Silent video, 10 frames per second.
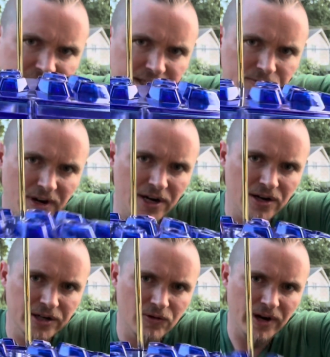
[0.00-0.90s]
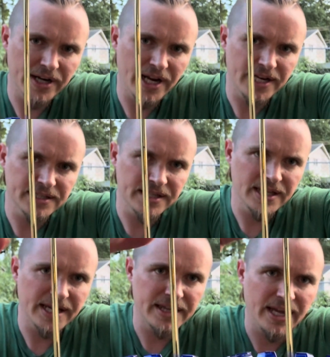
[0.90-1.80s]
sets right on quite nicely
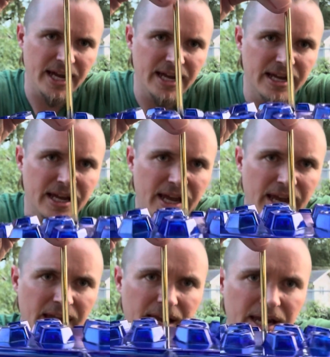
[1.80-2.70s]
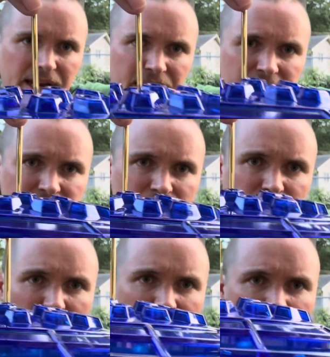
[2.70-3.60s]
like that, and
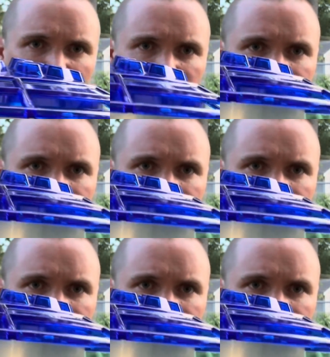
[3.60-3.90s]
voila.